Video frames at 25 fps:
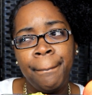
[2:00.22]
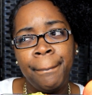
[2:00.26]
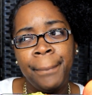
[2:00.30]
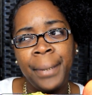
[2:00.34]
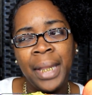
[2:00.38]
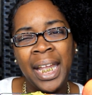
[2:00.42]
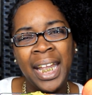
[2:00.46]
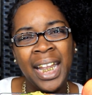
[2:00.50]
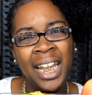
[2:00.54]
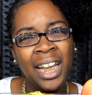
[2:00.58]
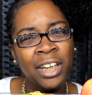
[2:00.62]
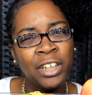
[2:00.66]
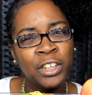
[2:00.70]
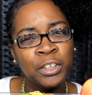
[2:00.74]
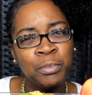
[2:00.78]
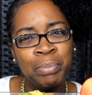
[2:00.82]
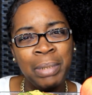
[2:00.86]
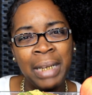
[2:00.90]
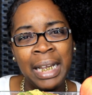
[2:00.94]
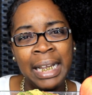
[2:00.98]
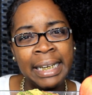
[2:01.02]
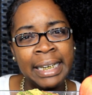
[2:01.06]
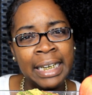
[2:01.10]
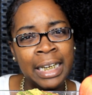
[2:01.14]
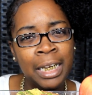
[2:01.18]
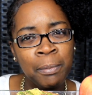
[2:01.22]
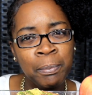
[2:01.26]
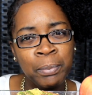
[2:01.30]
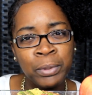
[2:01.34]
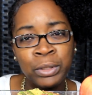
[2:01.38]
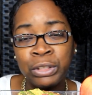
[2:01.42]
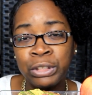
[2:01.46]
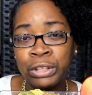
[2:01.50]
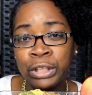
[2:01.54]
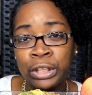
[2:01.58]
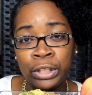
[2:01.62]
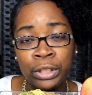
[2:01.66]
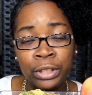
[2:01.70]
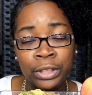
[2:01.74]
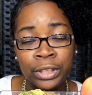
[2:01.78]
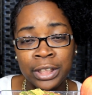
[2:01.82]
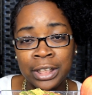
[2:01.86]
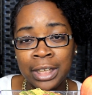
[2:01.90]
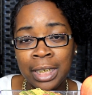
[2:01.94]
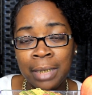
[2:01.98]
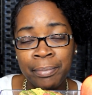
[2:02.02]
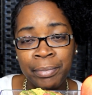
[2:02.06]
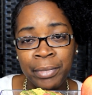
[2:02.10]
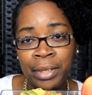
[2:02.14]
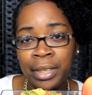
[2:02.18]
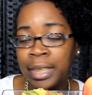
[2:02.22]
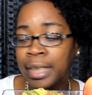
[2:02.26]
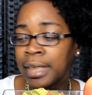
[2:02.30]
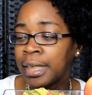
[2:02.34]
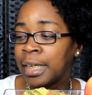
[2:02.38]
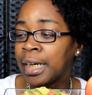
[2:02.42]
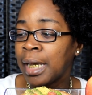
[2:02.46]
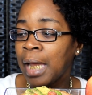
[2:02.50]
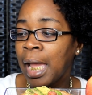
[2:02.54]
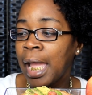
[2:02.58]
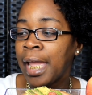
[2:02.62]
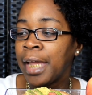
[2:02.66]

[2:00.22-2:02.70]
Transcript: pears, pineapple, slug, something, and then I